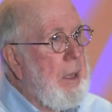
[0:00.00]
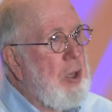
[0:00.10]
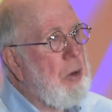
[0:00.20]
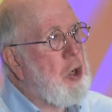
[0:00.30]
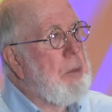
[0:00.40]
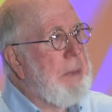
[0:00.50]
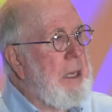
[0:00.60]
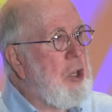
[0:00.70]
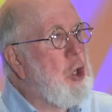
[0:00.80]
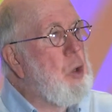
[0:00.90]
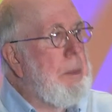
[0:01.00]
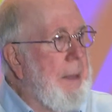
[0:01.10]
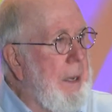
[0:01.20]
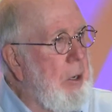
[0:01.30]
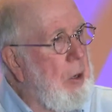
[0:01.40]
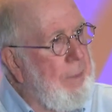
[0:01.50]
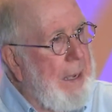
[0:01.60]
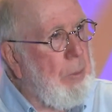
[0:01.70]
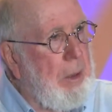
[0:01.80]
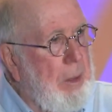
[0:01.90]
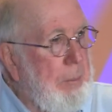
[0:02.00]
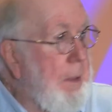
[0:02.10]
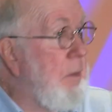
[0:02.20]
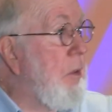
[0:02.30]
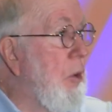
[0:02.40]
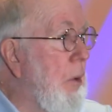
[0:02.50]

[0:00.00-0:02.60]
and you could be too dependent on that one because it's so